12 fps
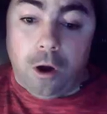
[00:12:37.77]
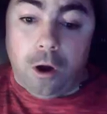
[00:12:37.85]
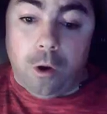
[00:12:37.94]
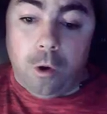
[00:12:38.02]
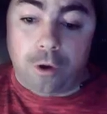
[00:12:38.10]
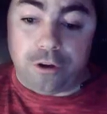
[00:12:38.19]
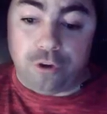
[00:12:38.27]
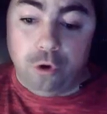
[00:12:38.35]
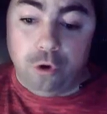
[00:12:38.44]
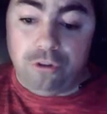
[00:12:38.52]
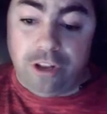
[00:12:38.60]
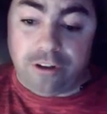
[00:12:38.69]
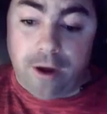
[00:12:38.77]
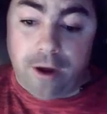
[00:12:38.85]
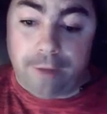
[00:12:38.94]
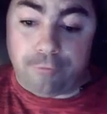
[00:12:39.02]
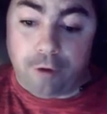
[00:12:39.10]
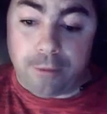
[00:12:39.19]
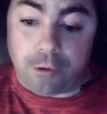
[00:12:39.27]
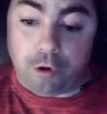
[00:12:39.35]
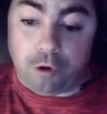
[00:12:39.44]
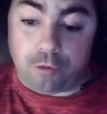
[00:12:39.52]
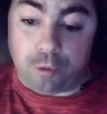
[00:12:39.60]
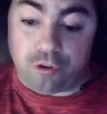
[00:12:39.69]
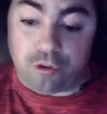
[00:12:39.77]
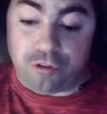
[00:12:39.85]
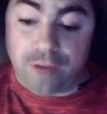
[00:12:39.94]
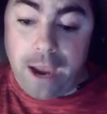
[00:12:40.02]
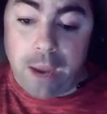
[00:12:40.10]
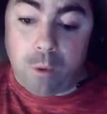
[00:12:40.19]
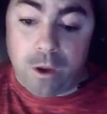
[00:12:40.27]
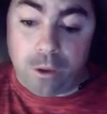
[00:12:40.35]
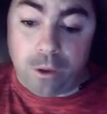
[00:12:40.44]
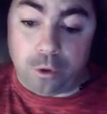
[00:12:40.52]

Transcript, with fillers: on the Tuesday time frame across portions of Iowa,